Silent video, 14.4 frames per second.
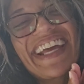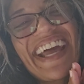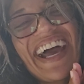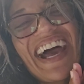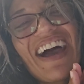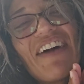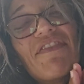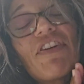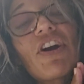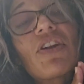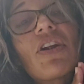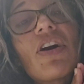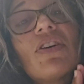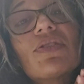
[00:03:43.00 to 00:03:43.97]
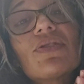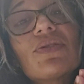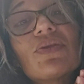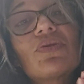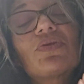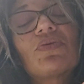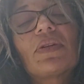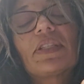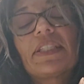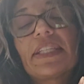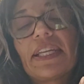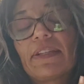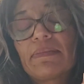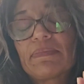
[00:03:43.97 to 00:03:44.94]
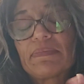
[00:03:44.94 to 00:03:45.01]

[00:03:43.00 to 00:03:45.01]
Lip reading: have are also struggling.